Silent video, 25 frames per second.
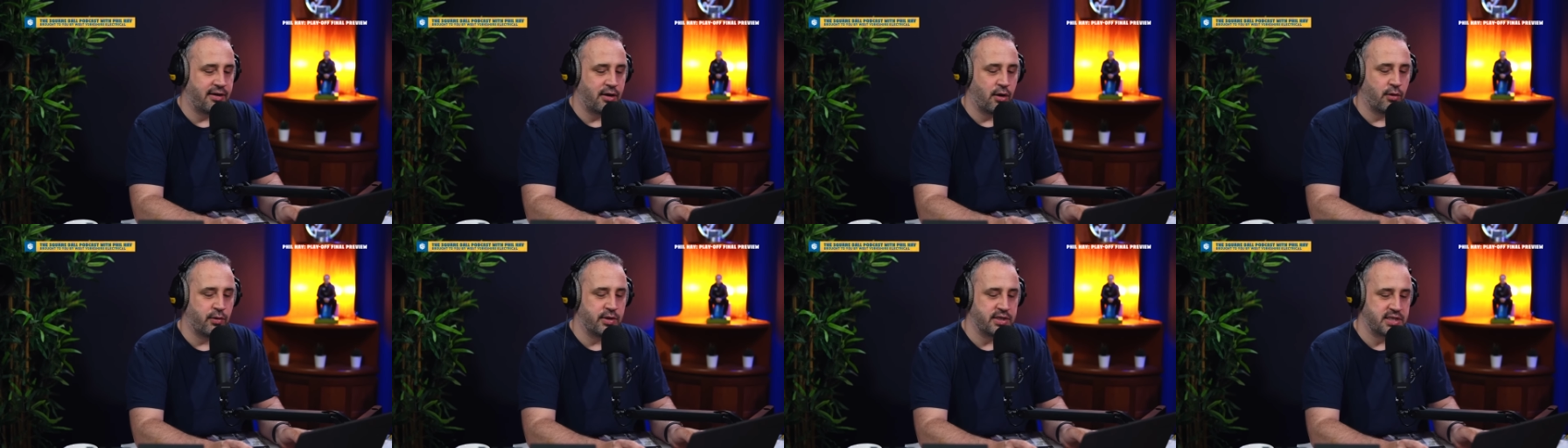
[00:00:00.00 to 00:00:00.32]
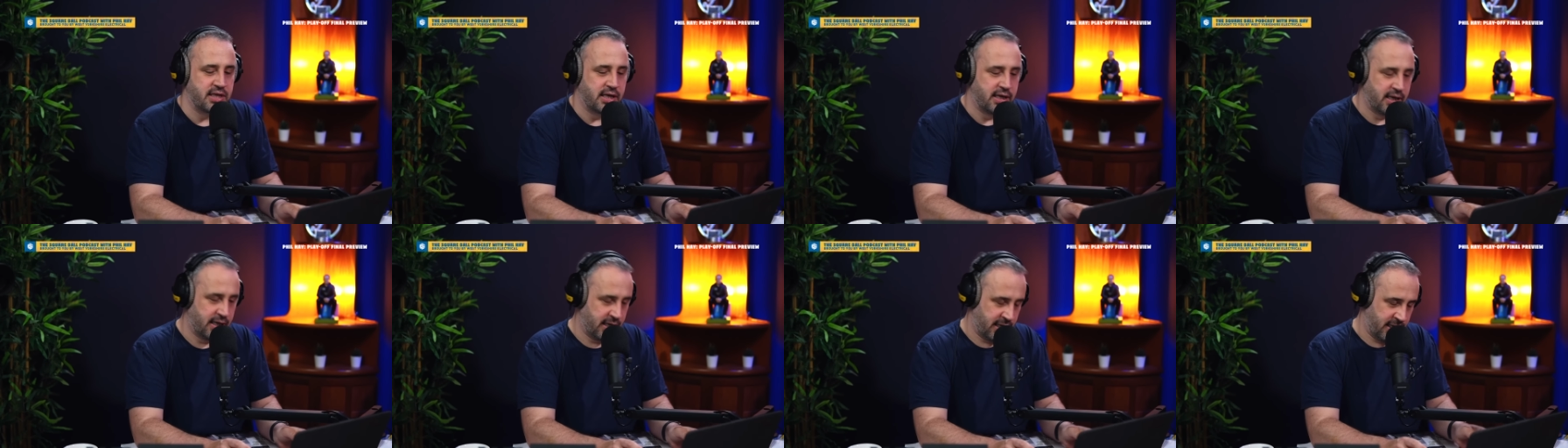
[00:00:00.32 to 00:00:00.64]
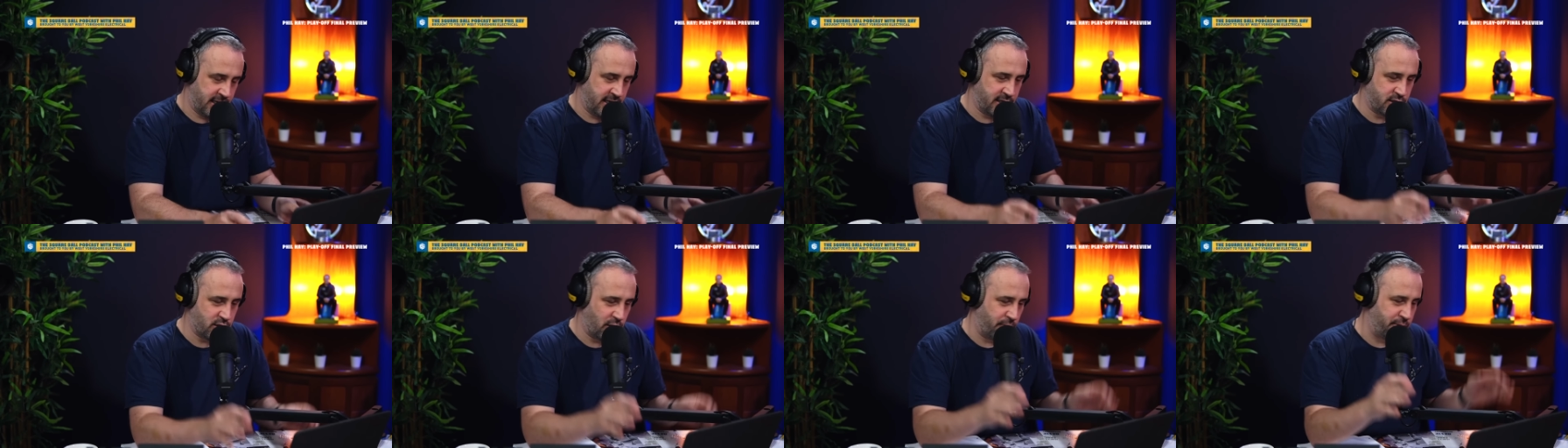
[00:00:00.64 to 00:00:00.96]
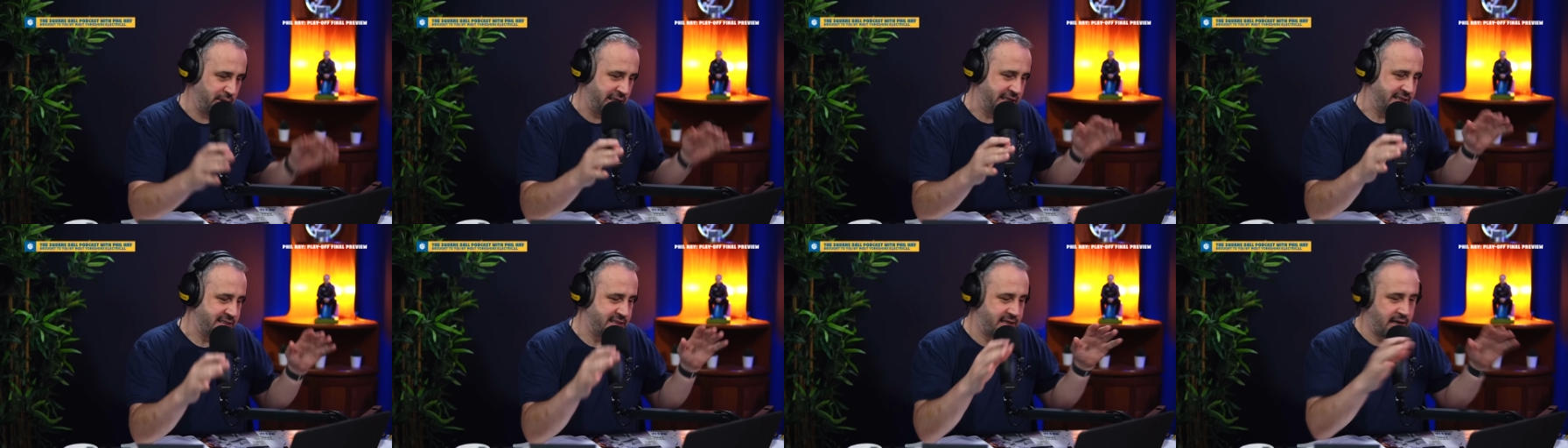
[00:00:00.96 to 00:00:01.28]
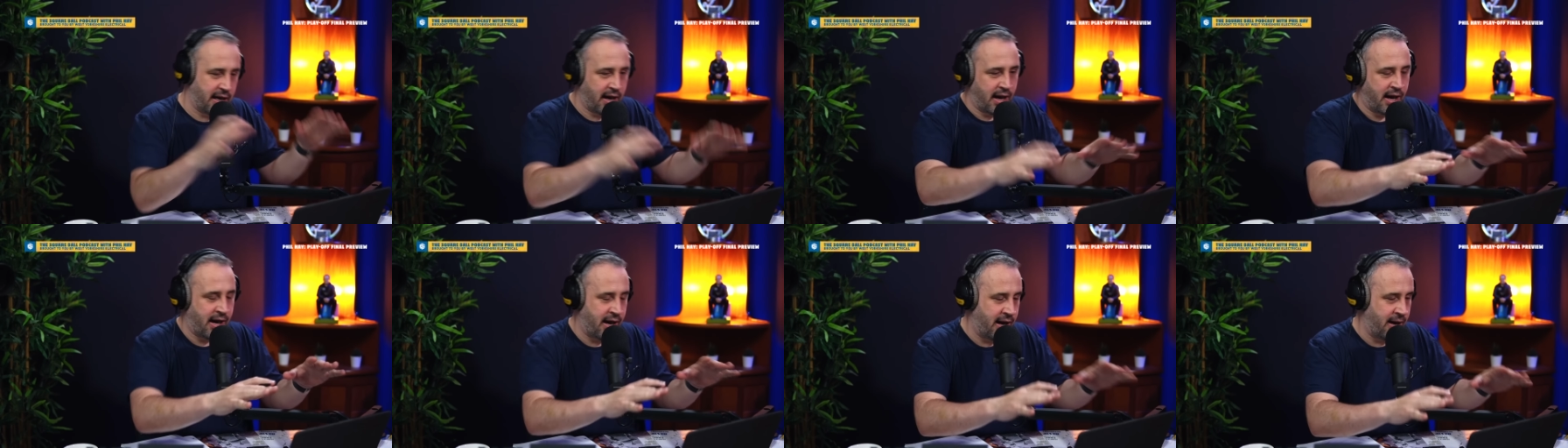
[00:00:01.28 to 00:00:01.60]
He always sort of pleads
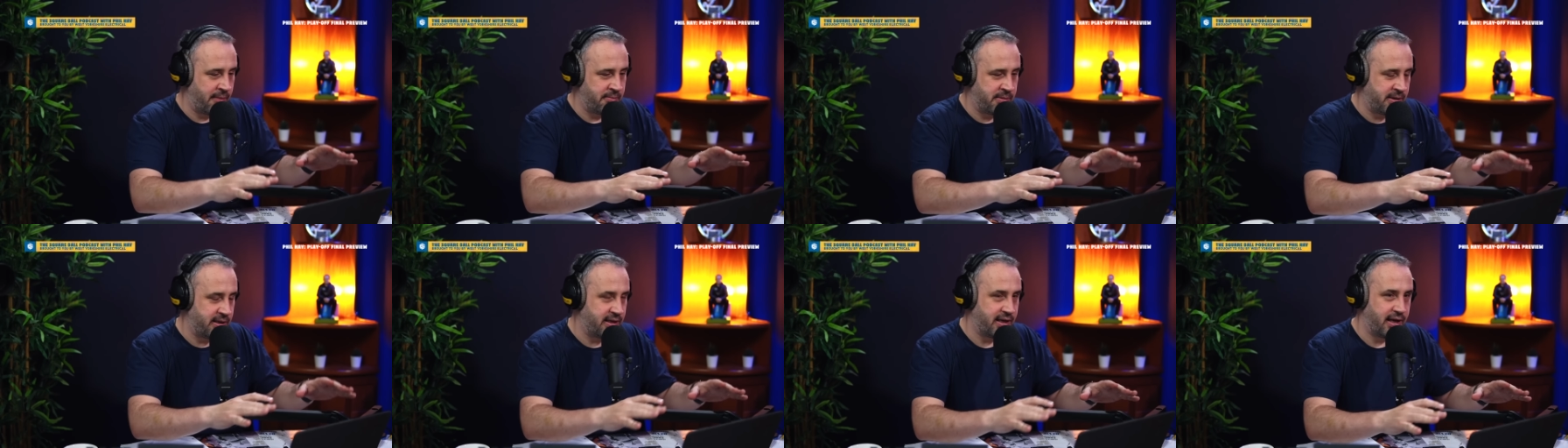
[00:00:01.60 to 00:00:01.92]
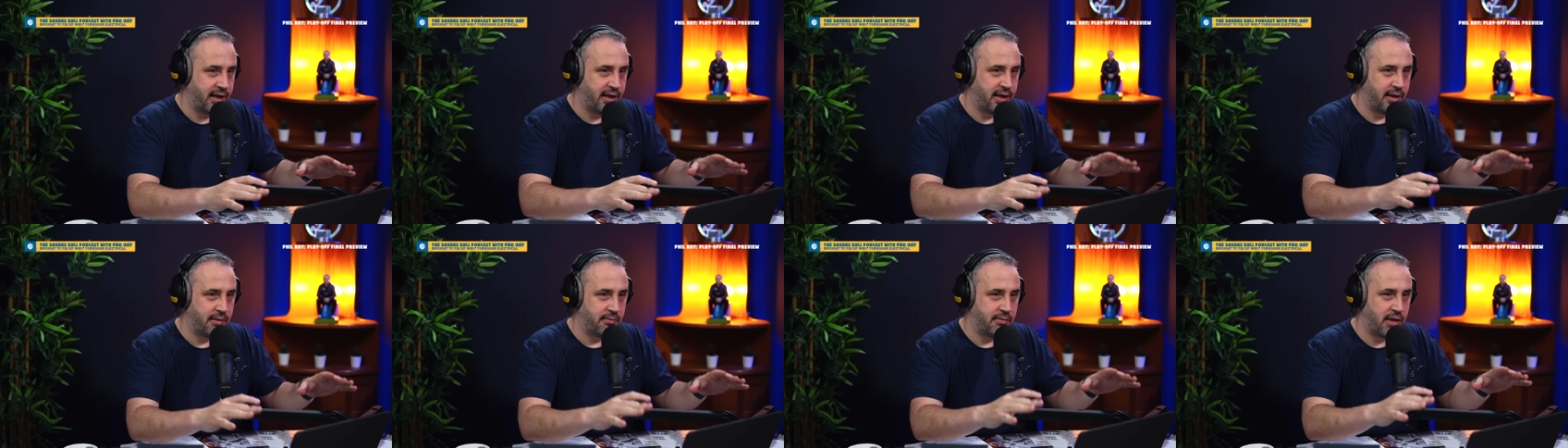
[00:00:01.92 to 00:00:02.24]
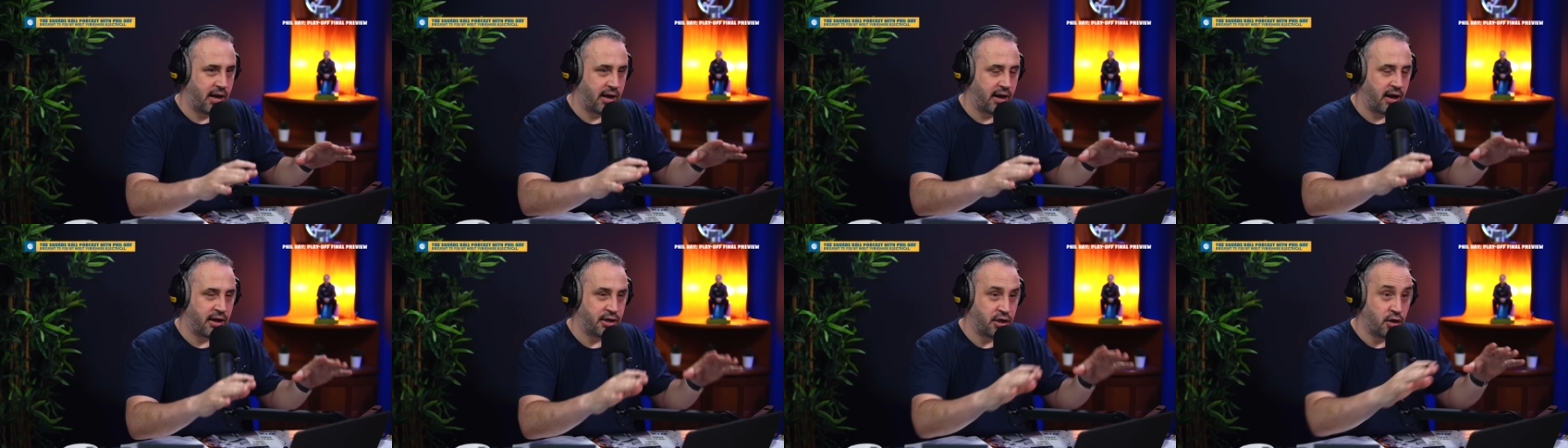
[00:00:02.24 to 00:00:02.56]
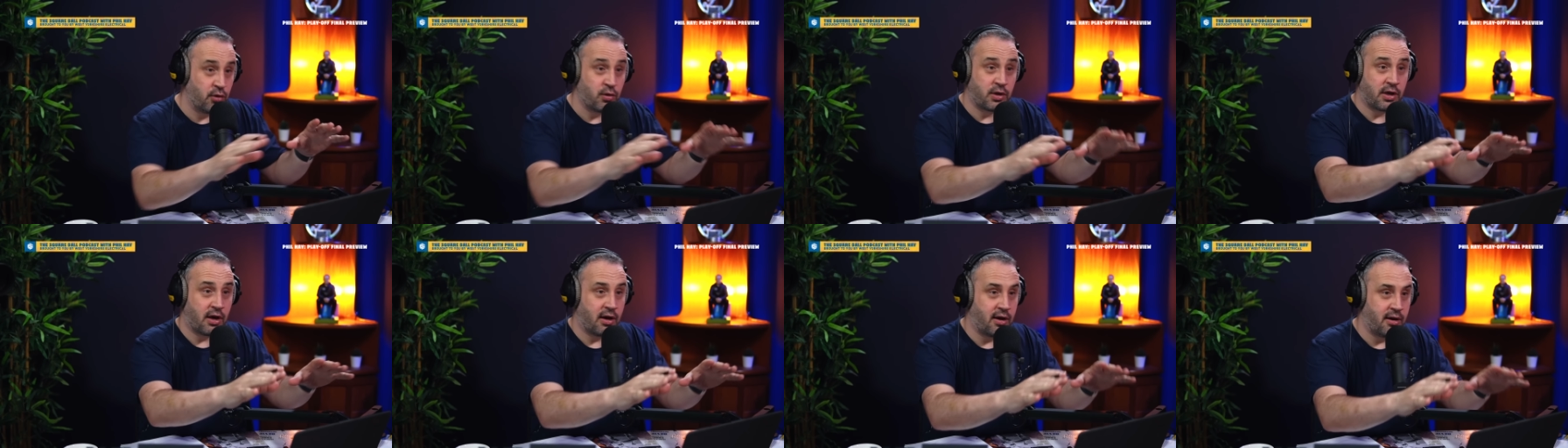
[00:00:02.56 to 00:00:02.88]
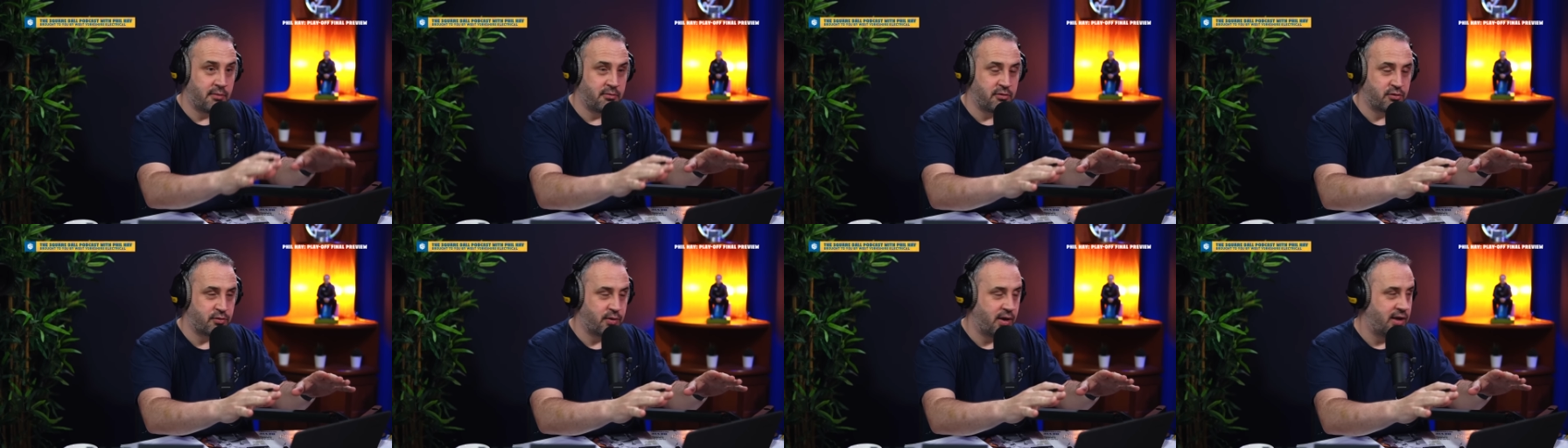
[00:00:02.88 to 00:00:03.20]
calm. Um, are you
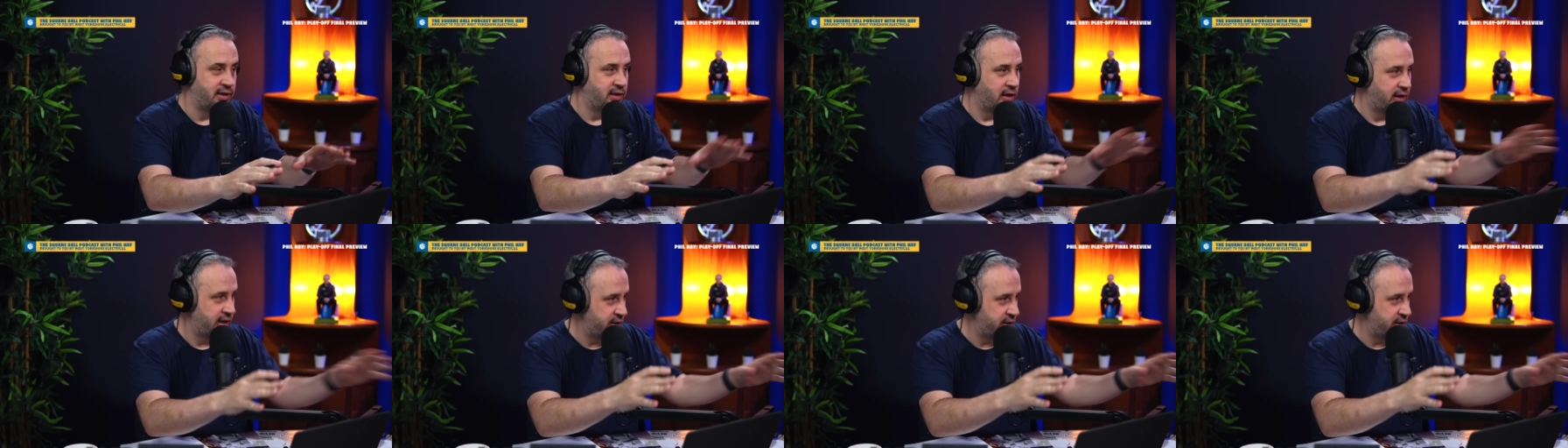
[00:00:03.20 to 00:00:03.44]
calm as well?